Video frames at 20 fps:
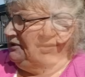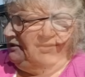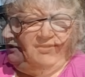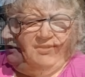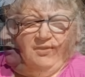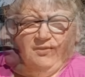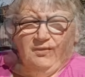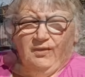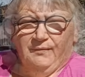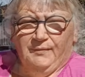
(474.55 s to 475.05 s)

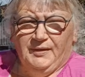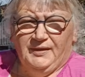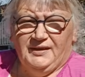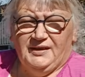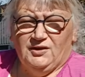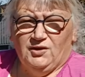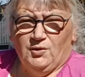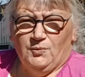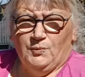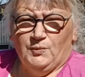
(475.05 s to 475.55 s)
So I'm going to
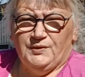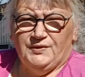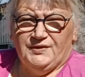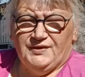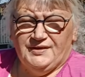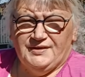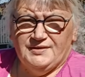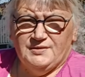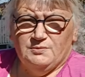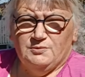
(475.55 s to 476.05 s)
get on with
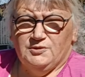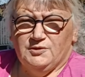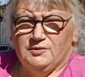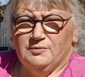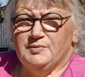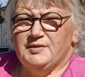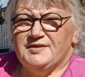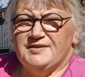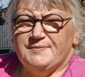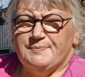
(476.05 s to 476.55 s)
this. We'll do
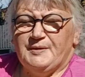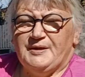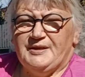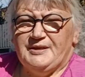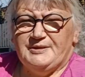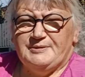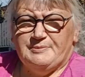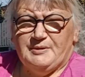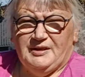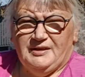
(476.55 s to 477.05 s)
a bit of
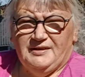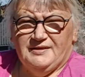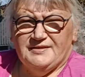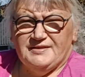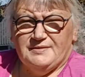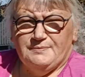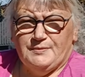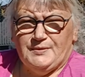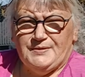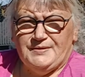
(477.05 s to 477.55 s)
speedy
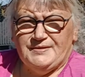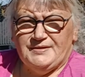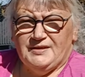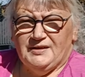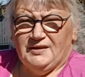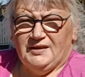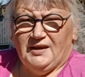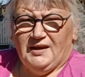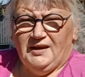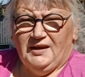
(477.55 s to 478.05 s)
and some music,